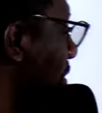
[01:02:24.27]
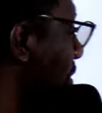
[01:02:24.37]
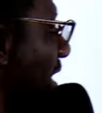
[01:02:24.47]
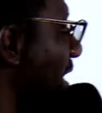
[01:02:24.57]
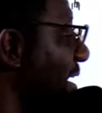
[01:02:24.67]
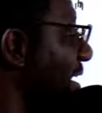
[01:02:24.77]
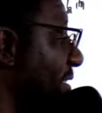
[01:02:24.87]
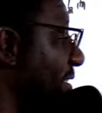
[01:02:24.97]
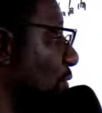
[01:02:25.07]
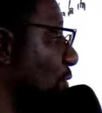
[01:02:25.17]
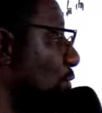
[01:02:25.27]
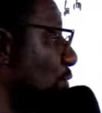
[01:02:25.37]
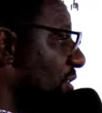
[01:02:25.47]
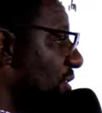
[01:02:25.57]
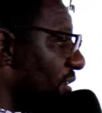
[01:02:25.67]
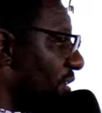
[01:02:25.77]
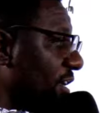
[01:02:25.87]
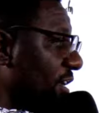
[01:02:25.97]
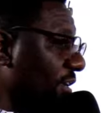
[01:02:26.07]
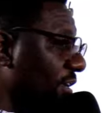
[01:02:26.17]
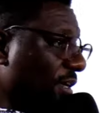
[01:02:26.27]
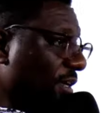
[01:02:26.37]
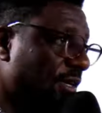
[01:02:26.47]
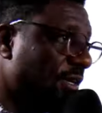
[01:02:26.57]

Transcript: thing. So you see the